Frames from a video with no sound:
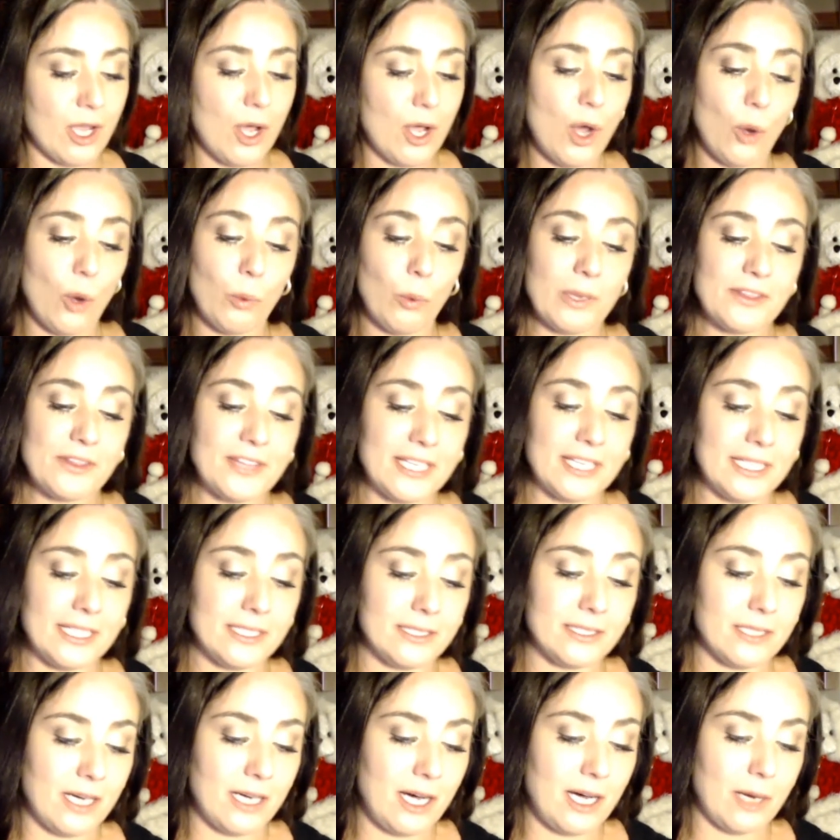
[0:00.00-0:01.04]
With
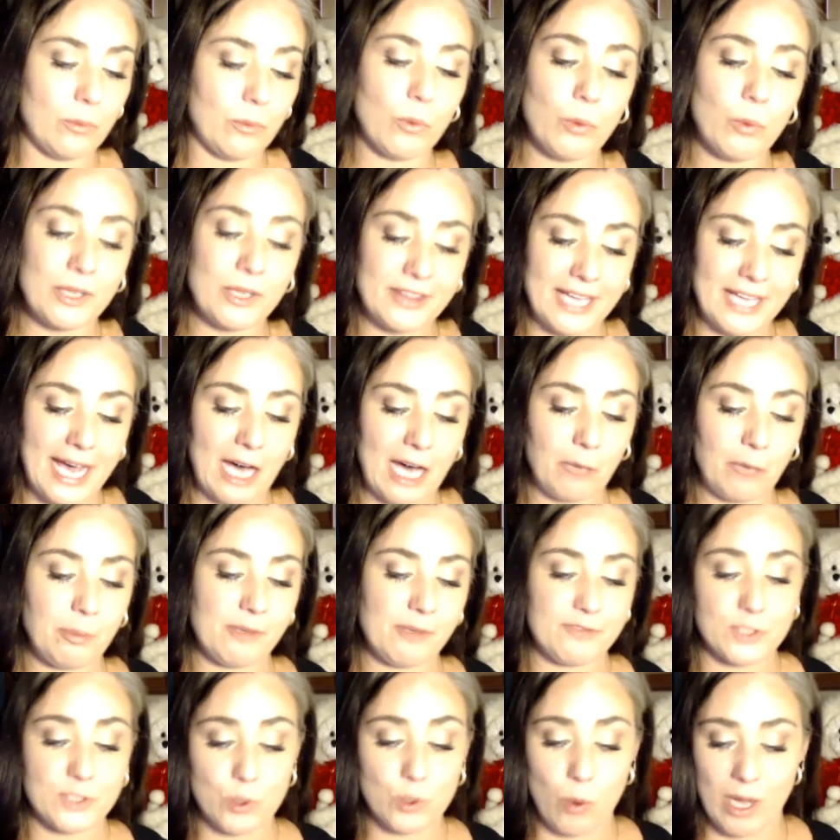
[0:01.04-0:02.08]
the help
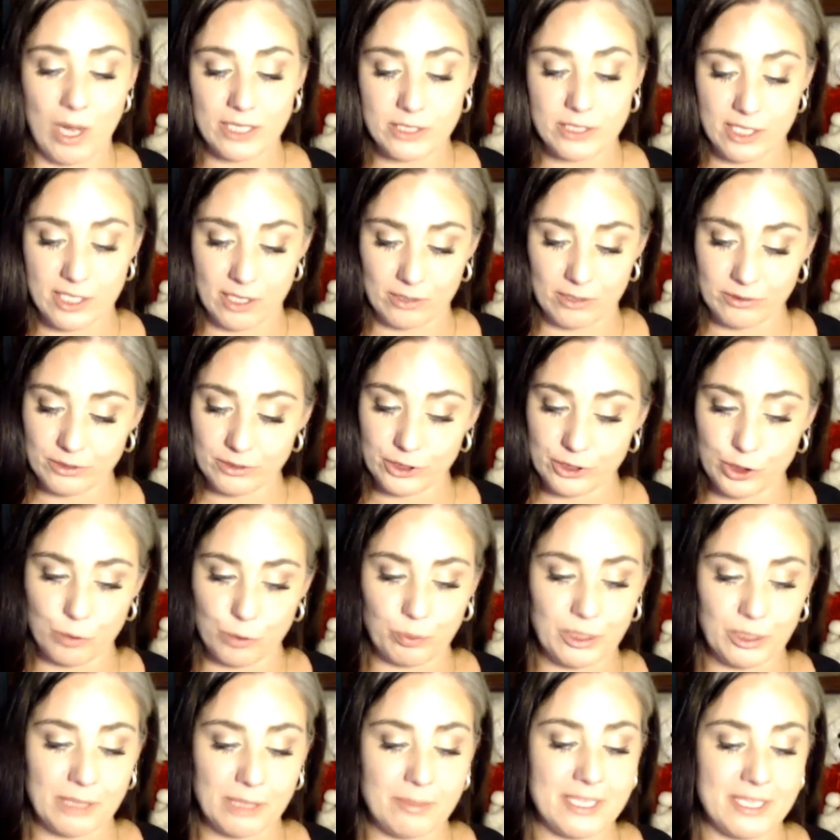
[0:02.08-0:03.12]
of Squanto, New
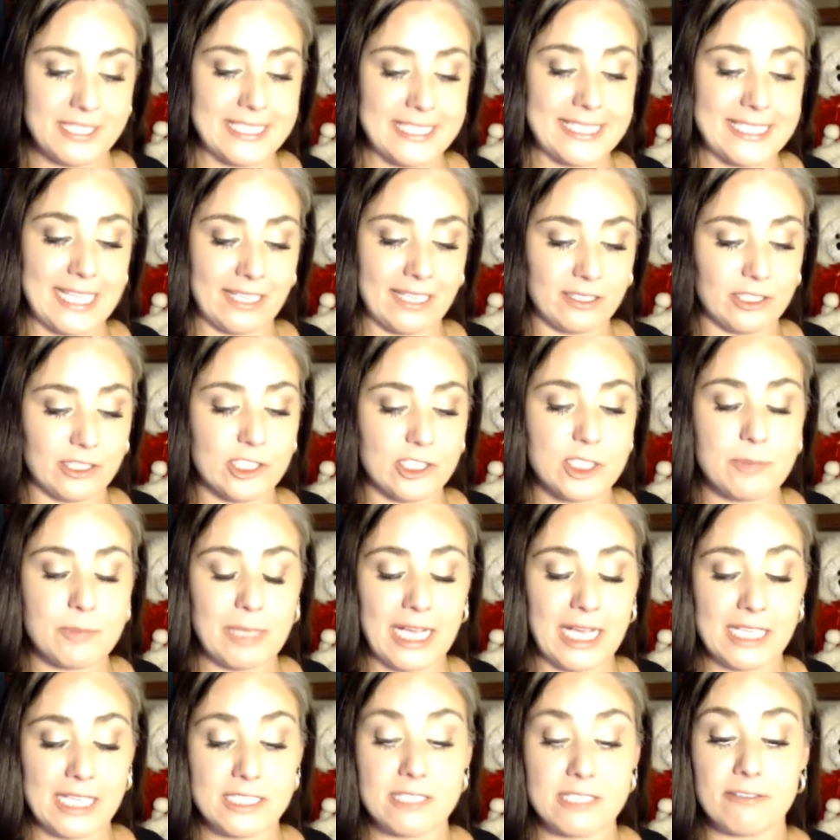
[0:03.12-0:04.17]
Plymouth settlers
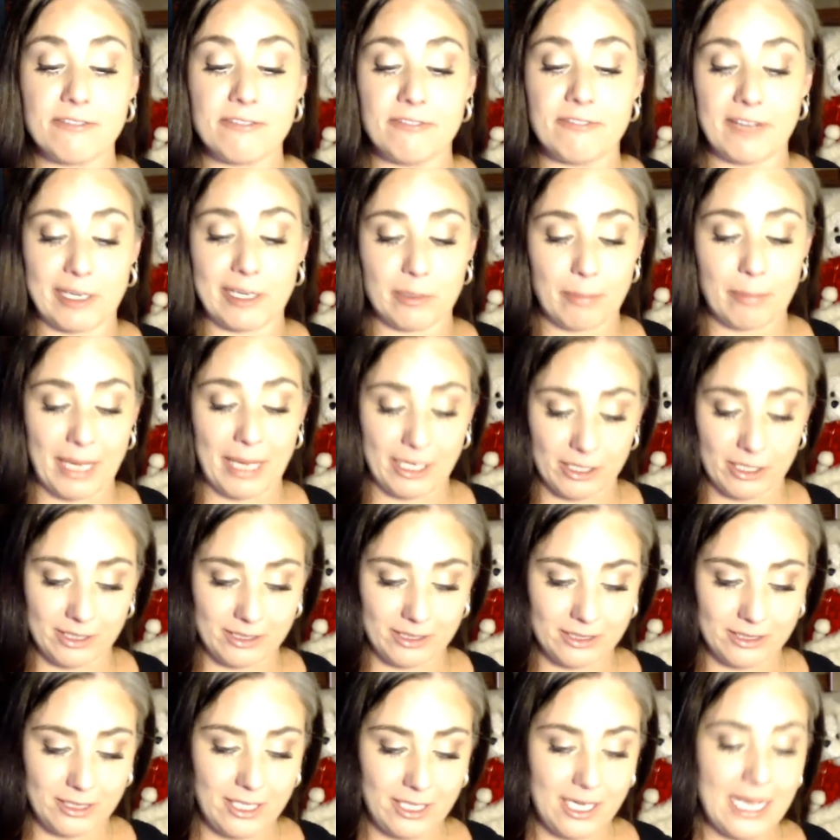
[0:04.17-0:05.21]
began to fare better.
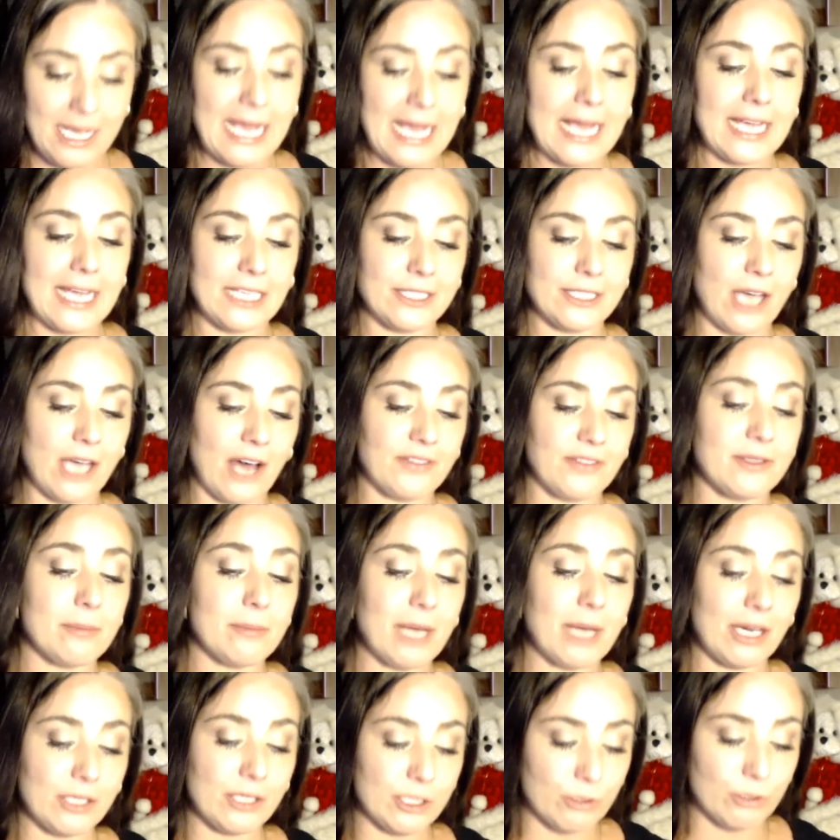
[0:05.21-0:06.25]
He taught them
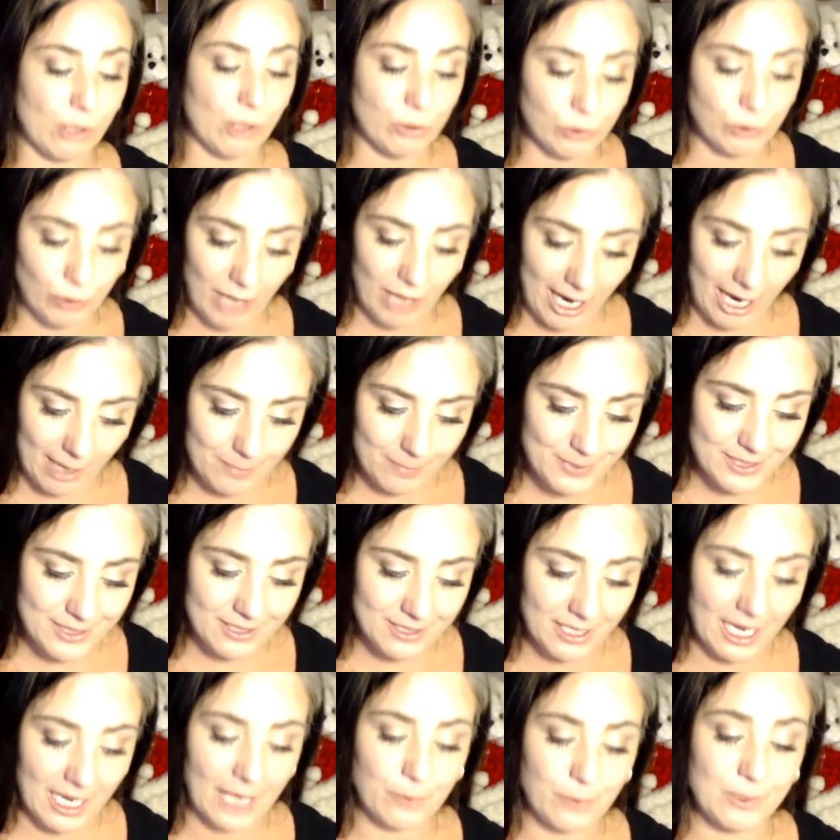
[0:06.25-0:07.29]
how to grow crops
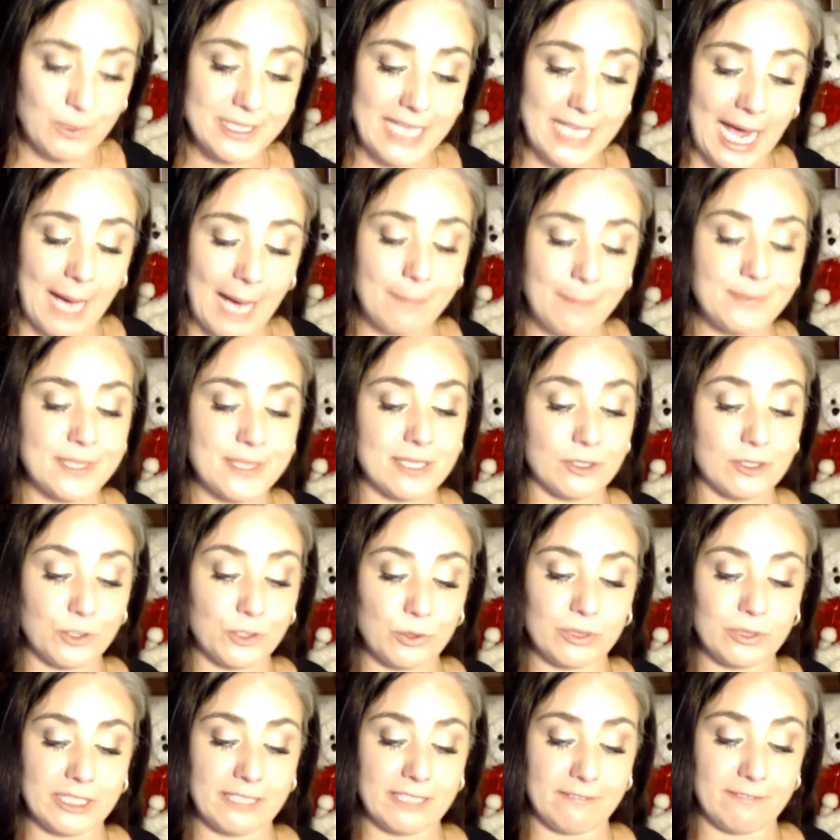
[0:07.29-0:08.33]
and was
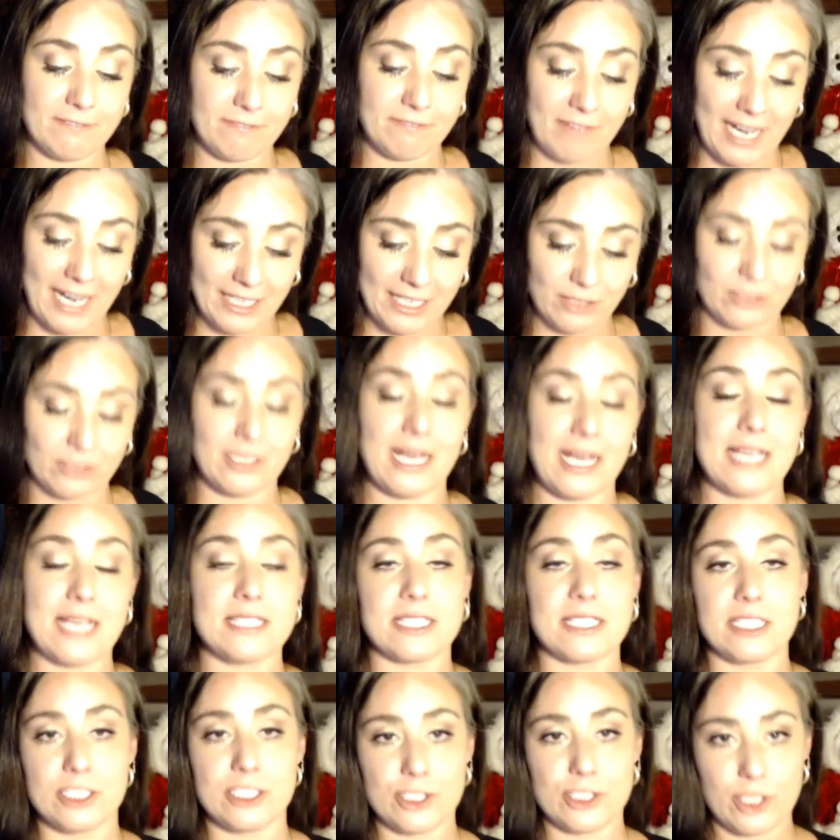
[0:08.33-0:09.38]
absolutely vital as
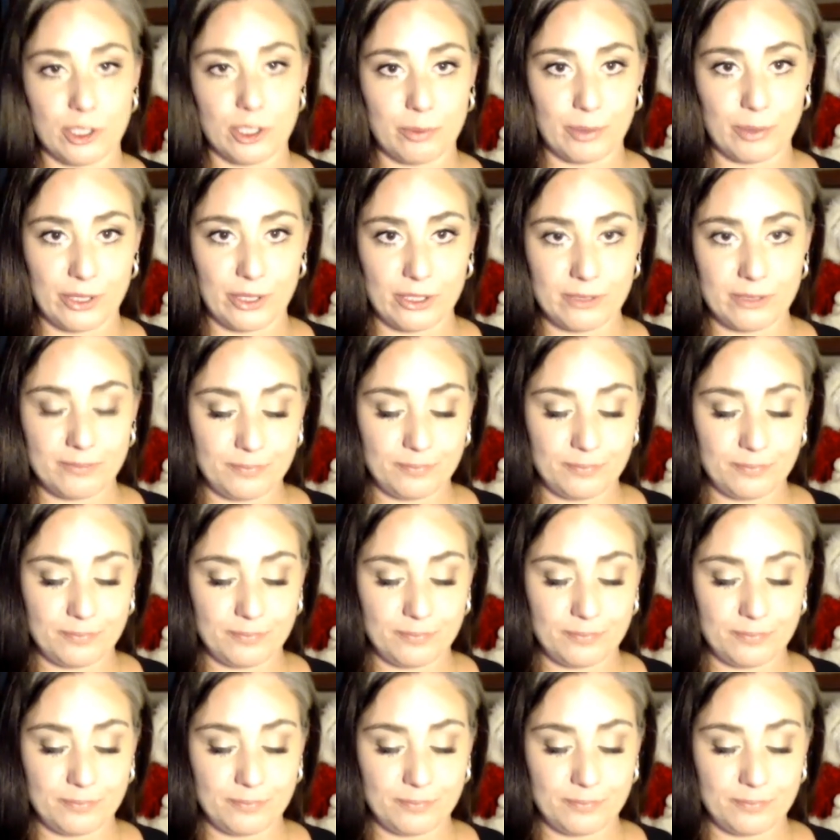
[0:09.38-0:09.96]
an interpreter.